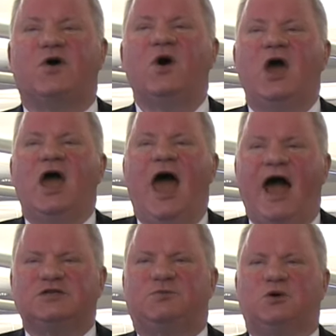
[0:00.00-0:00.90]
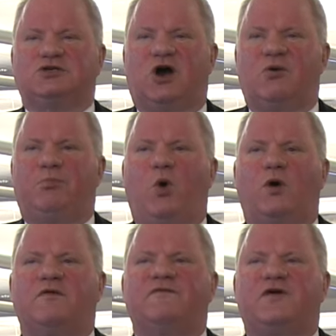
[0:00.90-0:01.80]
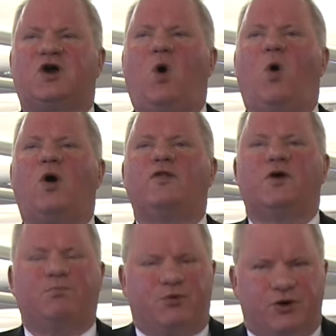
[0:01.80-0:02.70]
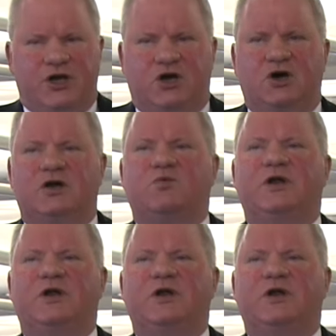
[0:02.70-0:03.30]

So exports are important for corn. They're pretty good.